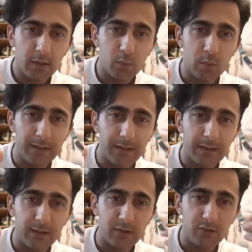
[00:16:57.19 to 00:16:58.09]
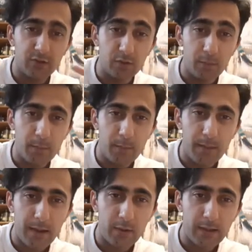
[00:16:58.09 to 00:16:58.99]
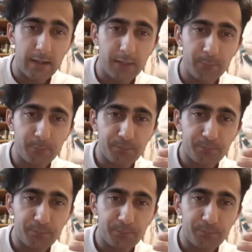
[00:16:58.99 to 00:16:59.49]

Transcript: with juniper berry.